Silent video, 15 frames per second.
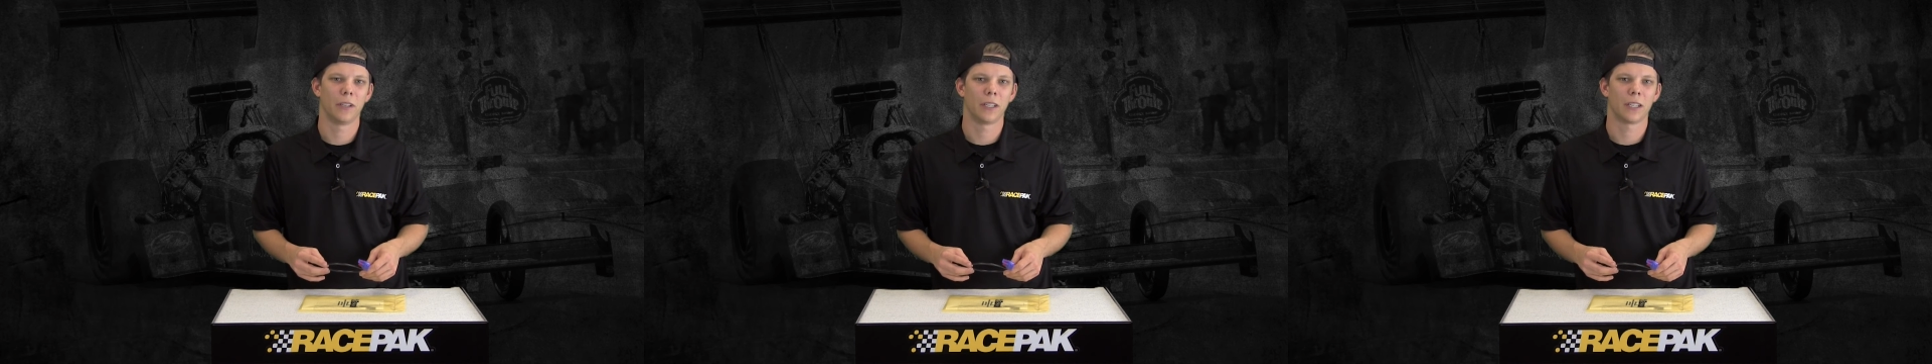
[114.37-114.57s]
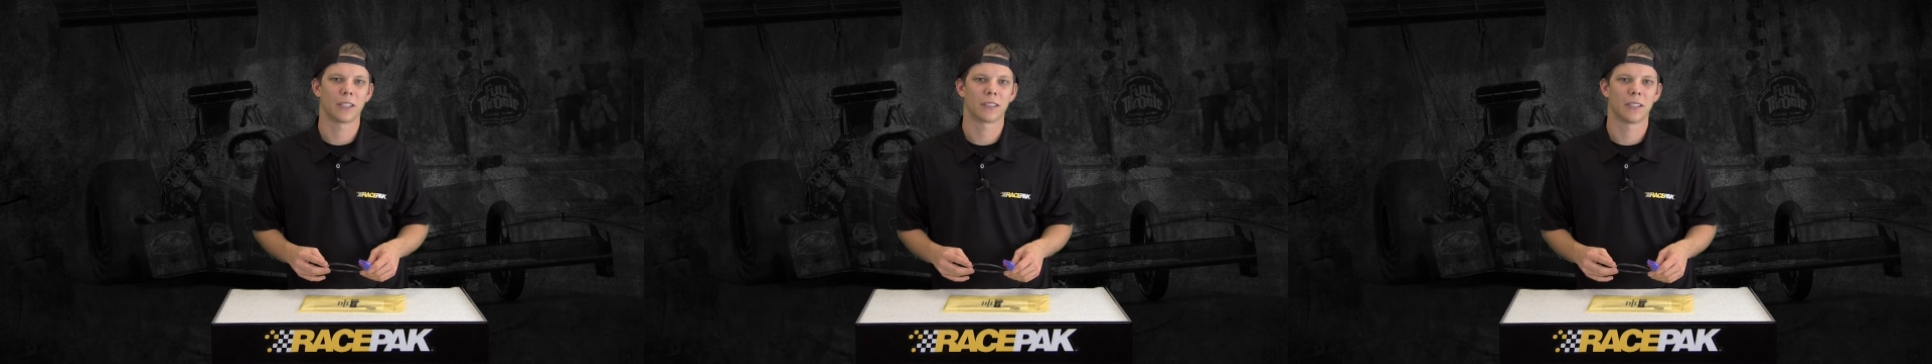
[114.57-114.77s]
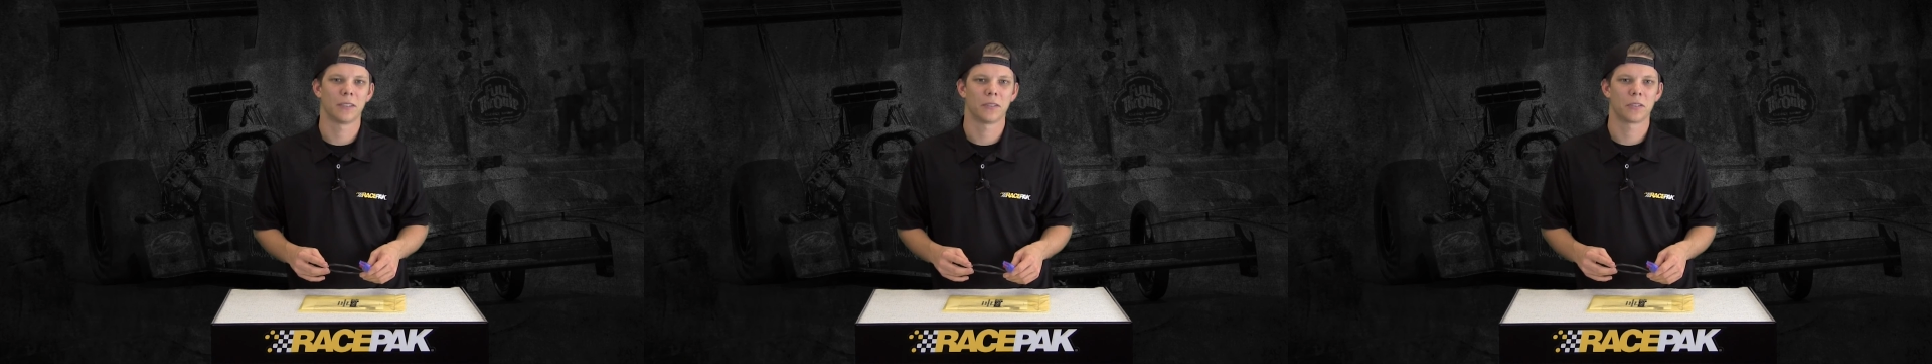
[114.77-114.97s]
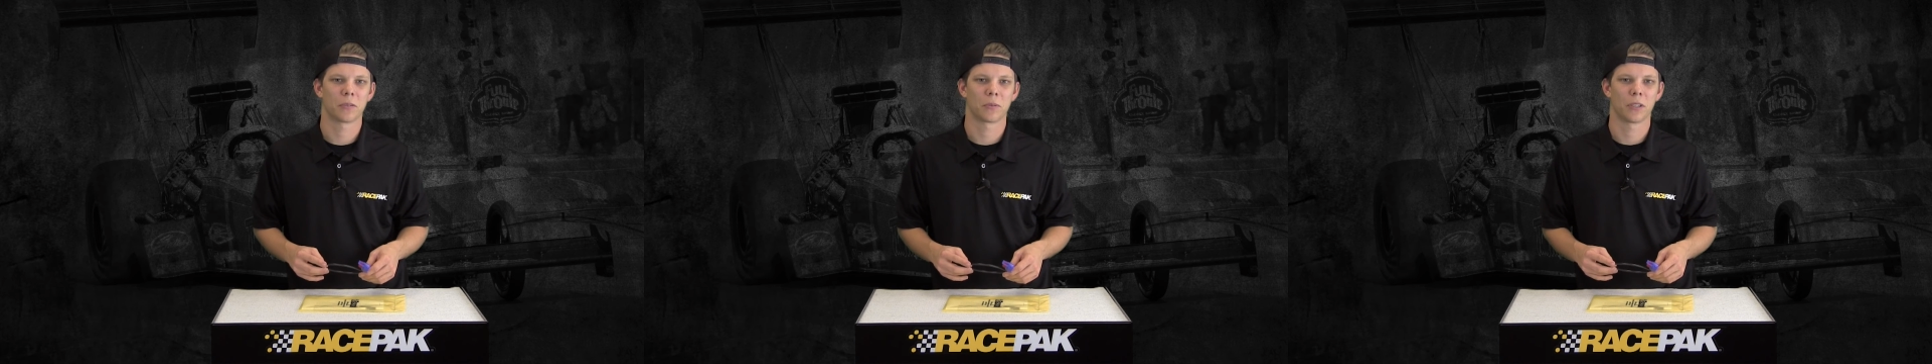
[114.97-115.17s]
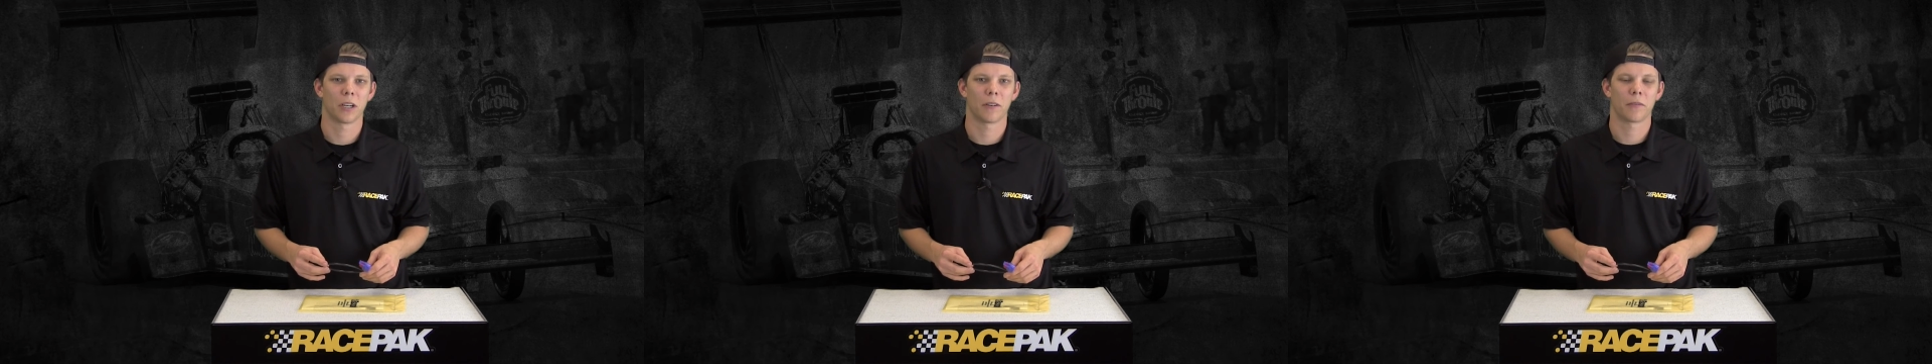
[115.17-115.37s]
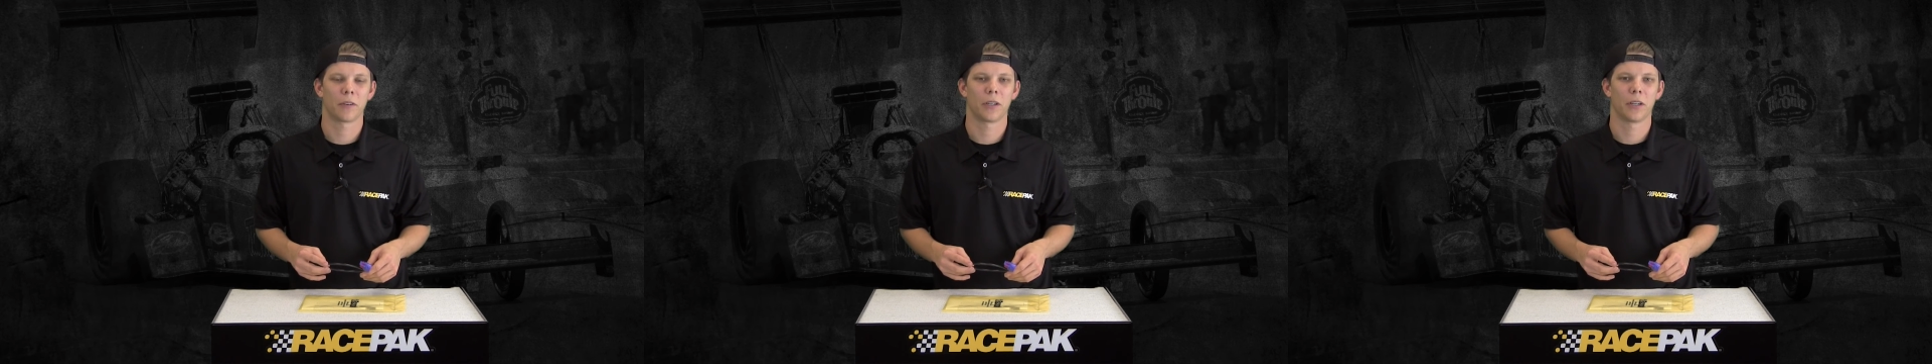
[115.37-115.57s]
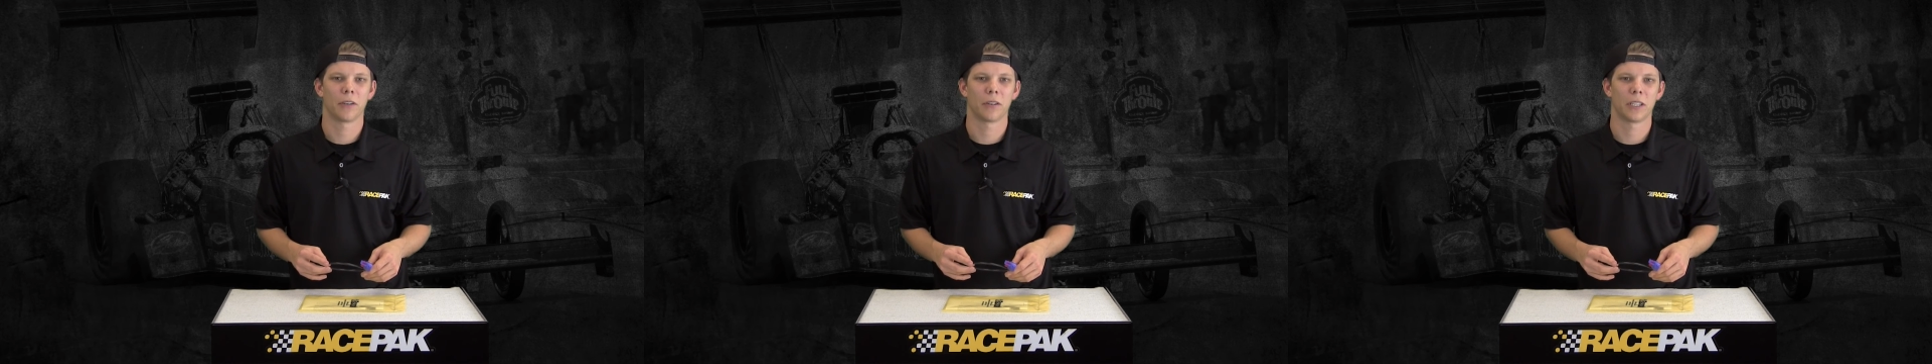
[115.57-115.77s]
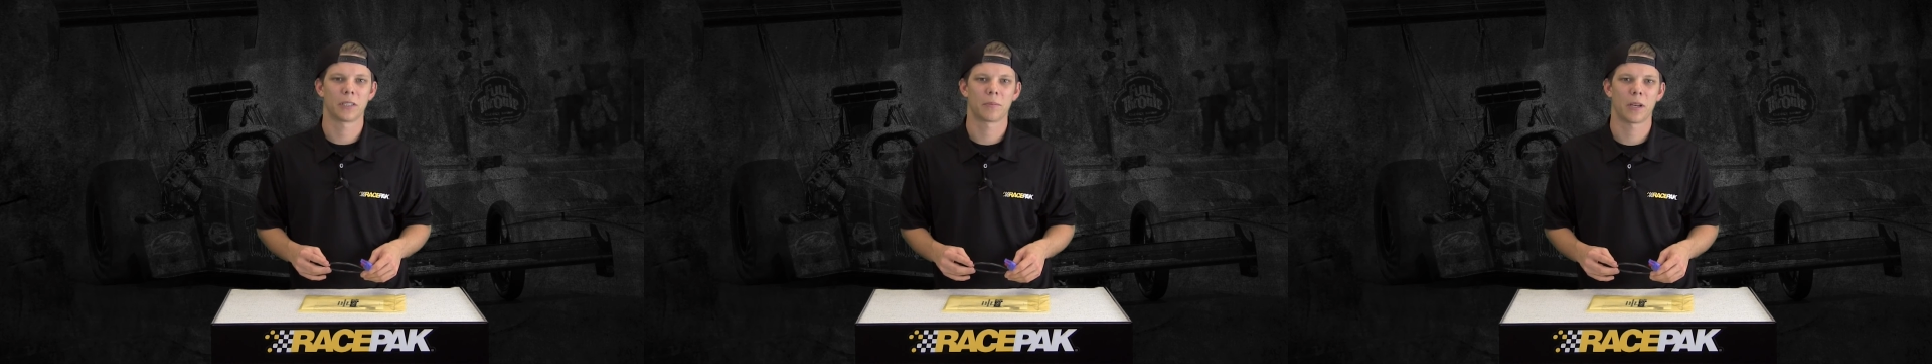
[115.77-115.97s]
VNet sensors we offer here
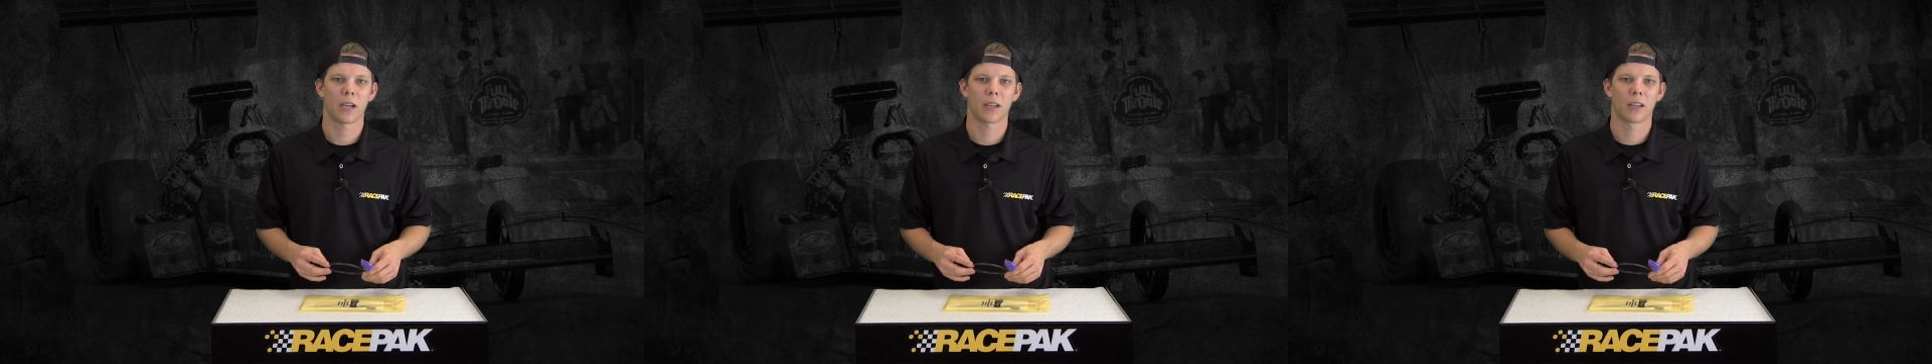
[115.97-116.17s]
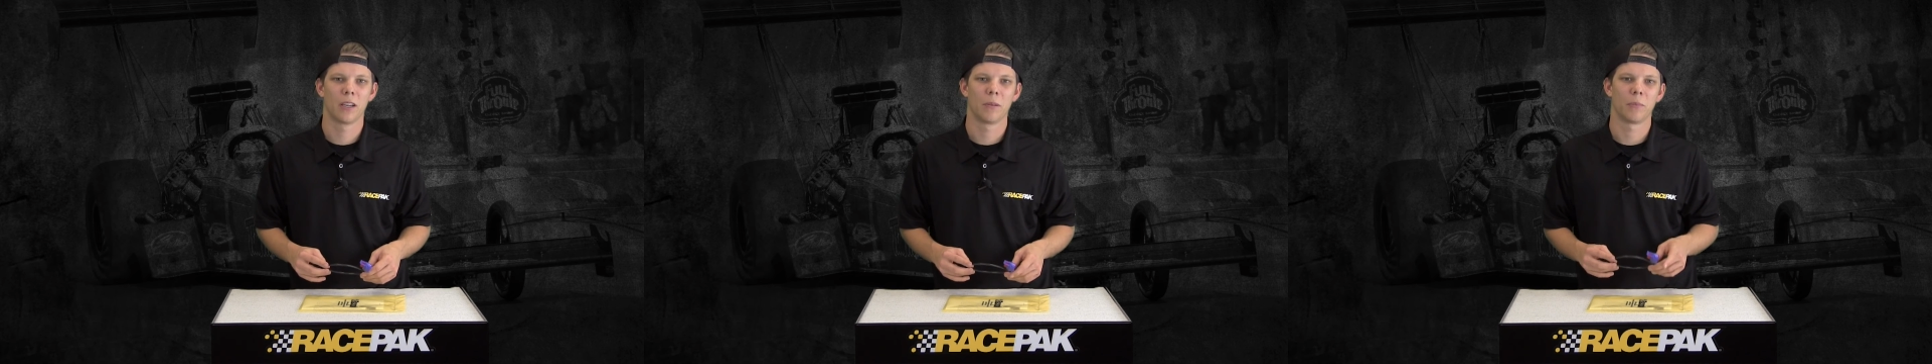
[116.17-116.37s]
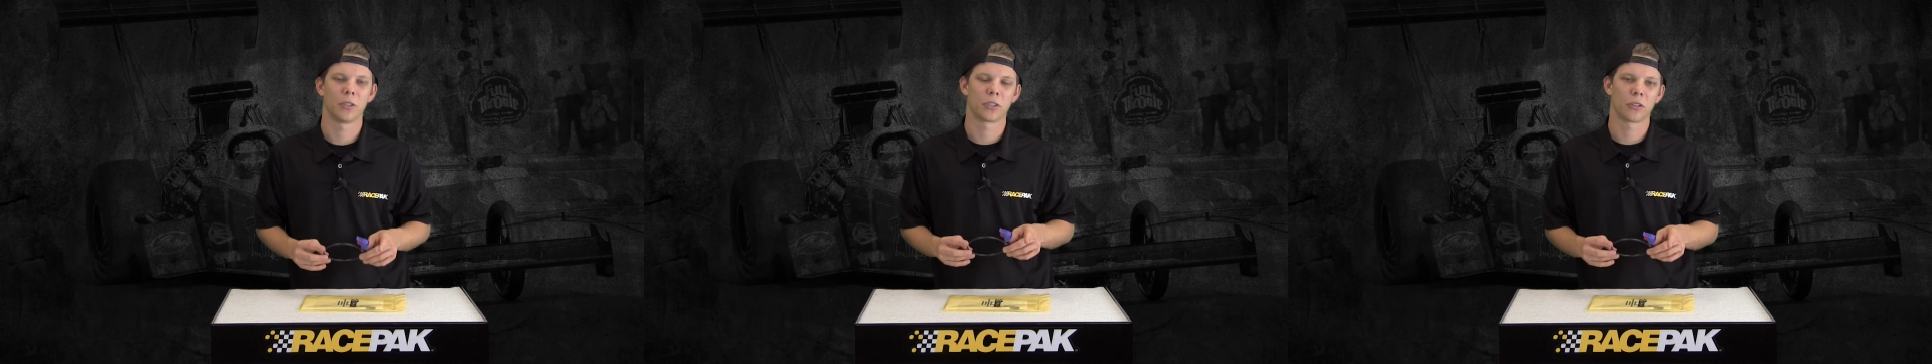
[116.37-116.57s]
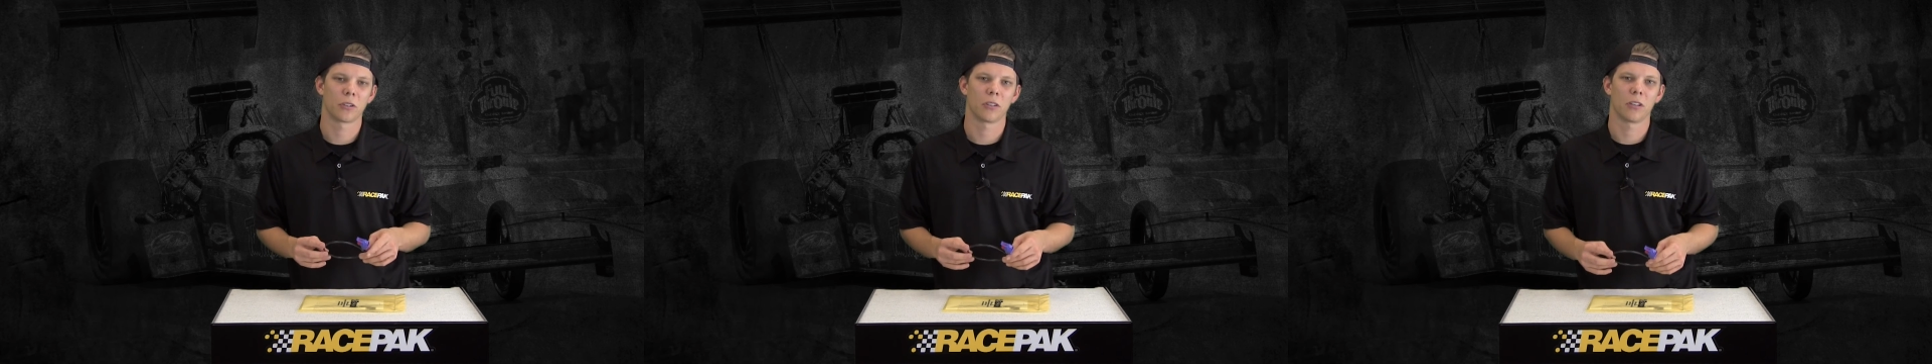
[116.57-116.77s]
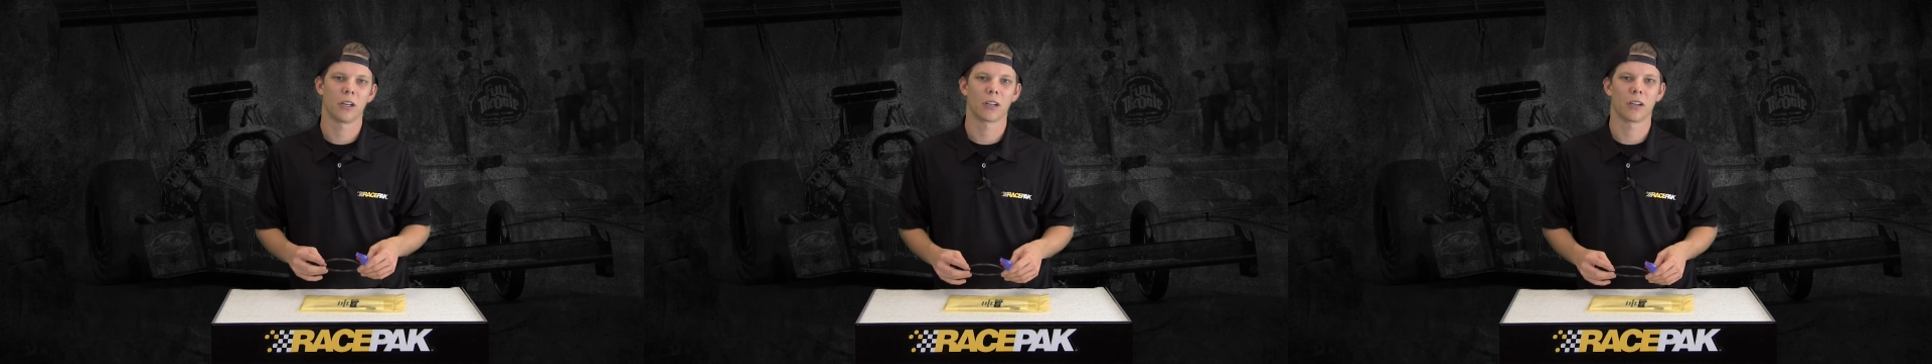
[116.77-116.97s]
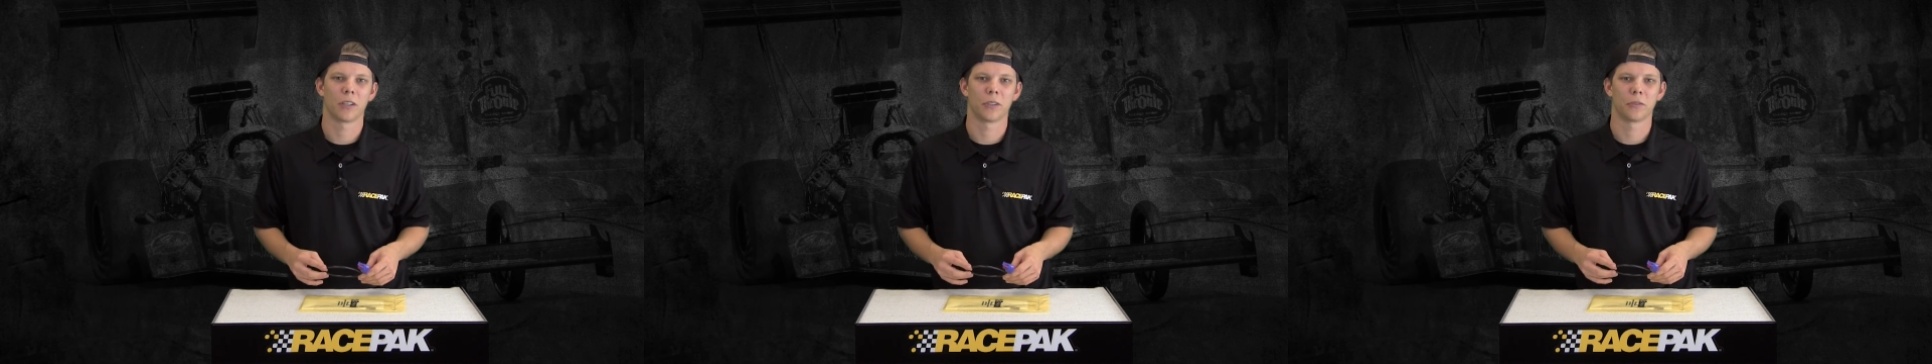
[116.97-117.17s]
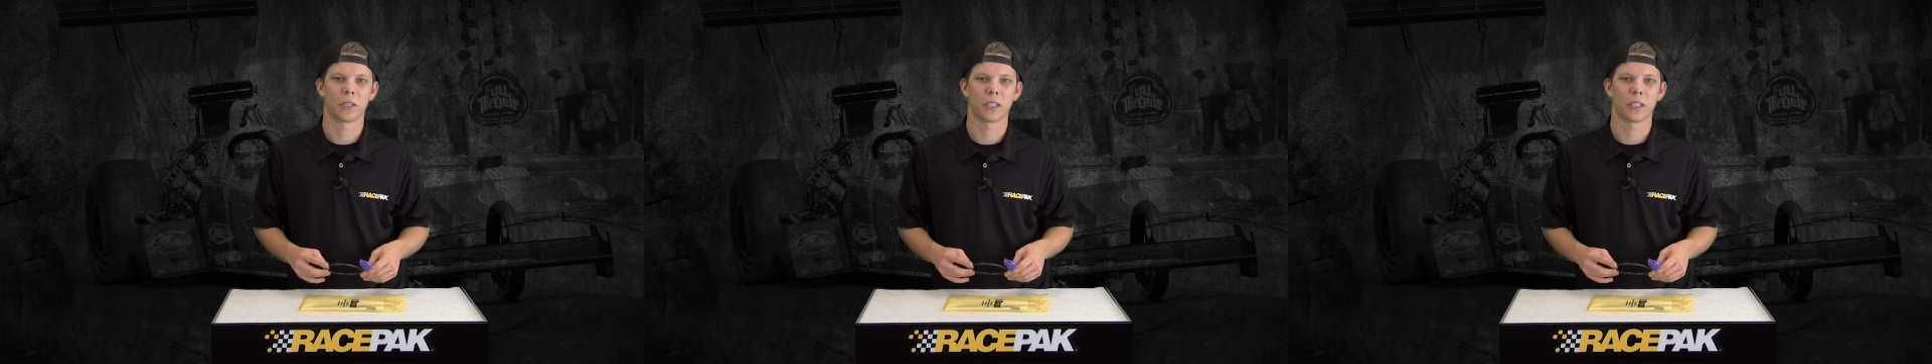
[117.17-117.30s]
at Racepak, be sure to log on to